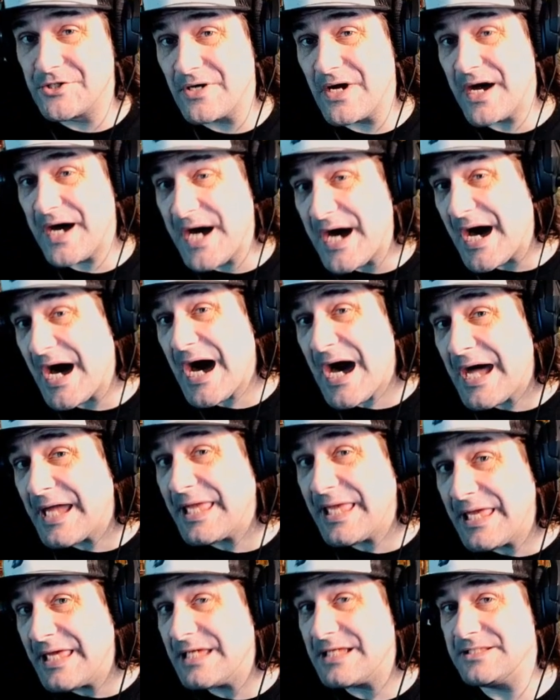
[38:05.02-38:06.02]

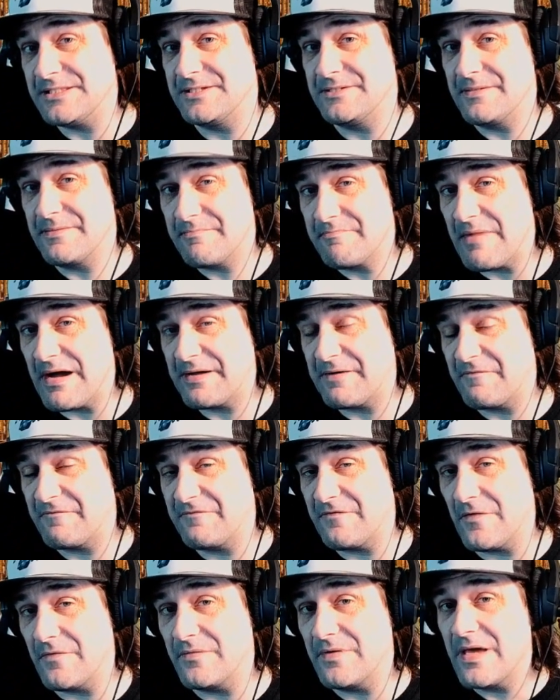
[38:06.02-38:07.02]
high-end
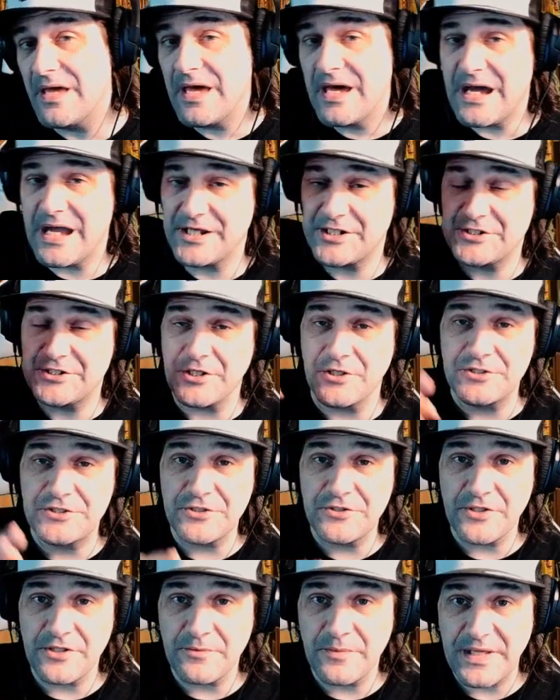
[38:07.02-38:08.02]
microphone. I showed you
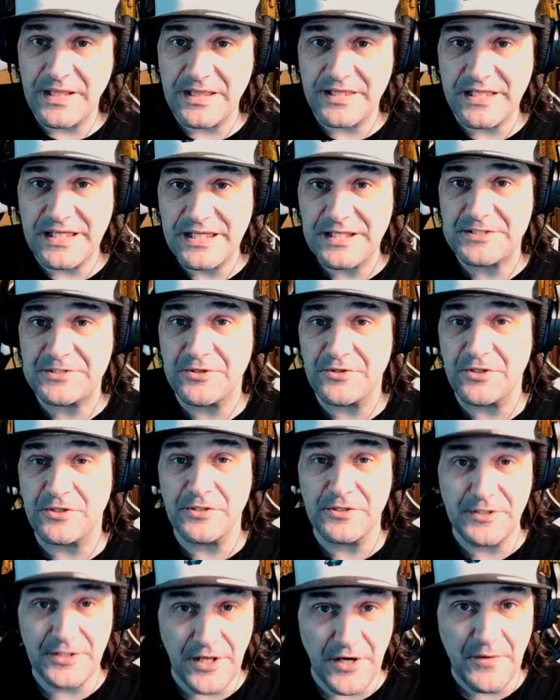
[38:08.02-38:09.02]
the link to the
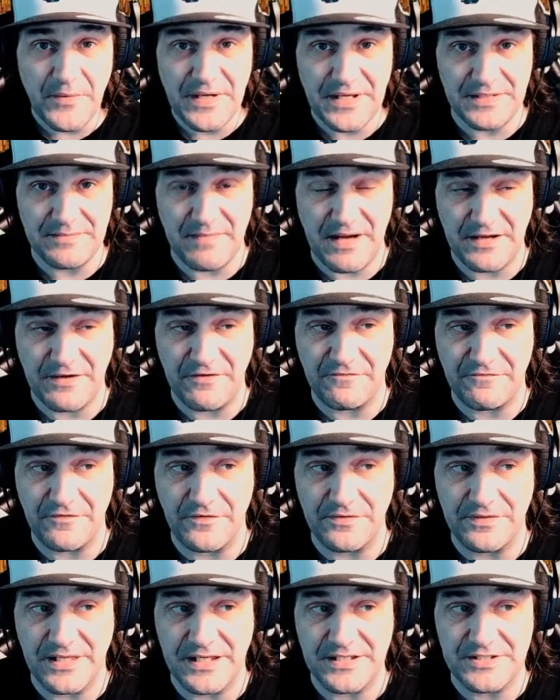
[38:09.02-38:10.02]
low-end
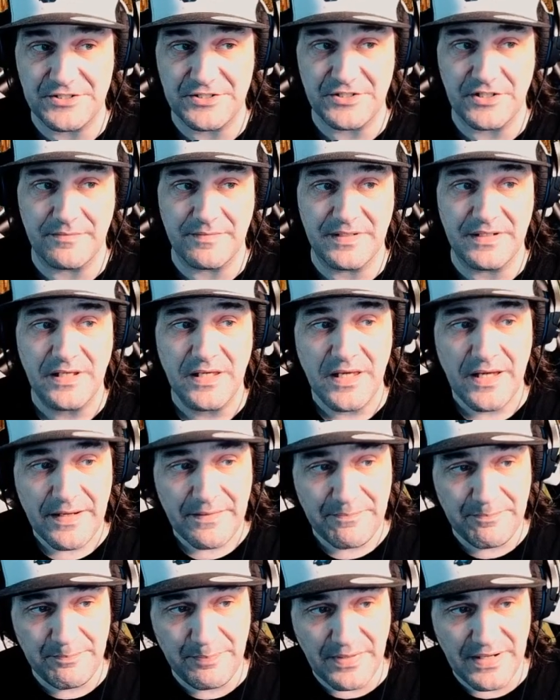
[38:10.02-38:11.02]
microphone, ladies and gentlemen,
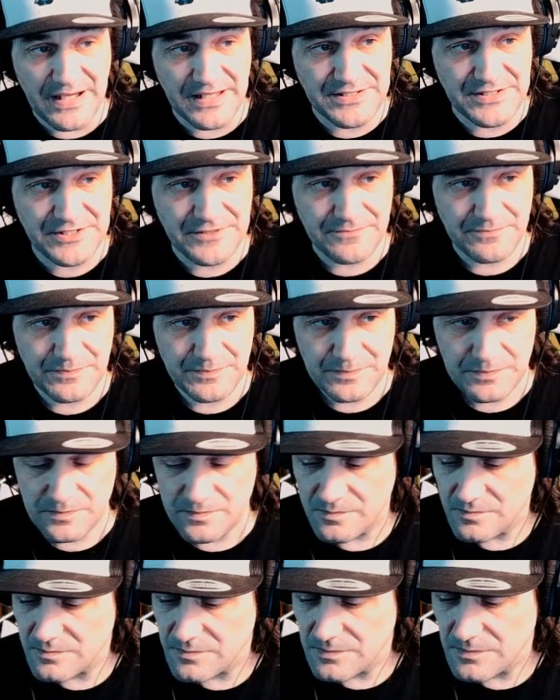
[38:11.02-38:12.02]
but
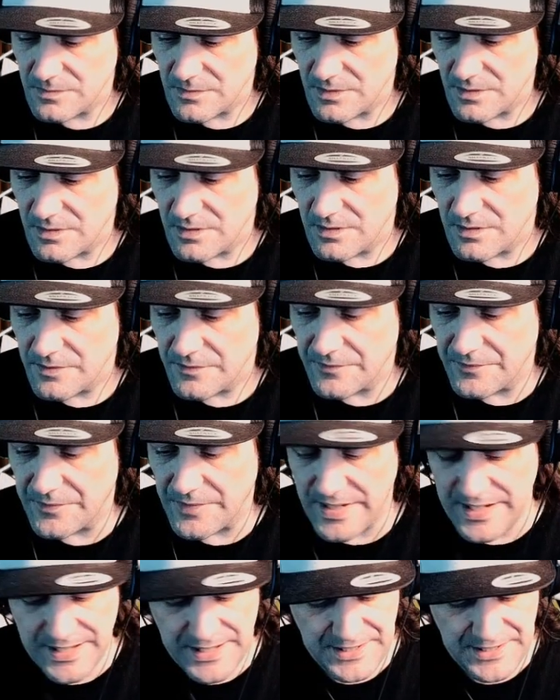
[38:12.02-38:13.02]

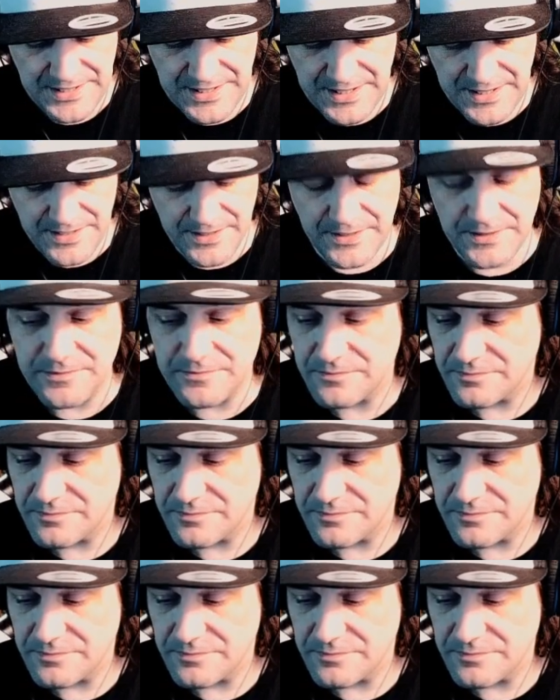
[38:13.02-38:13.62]
right here,